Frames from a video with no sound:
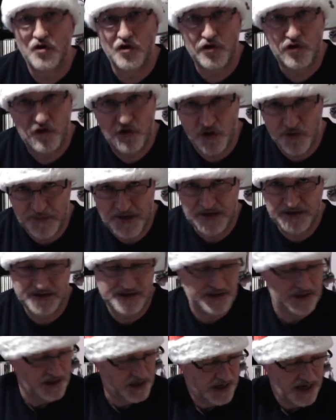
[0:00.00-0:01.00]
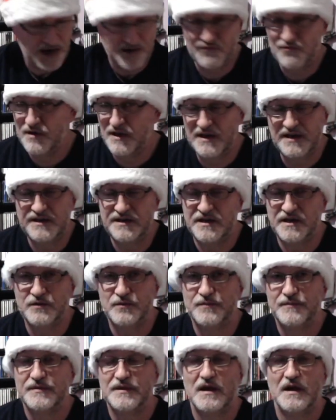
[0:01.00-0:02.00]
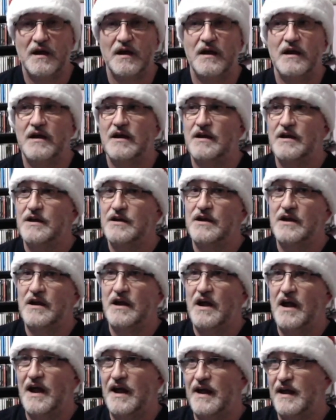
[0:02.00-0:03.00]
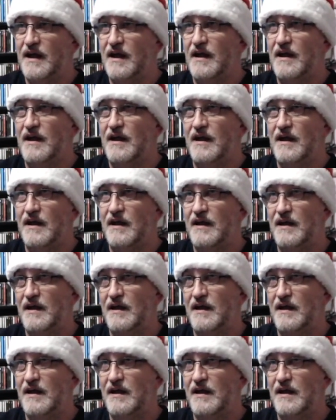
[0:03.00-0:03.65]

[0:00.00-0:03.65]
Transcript: comment. I really do. I've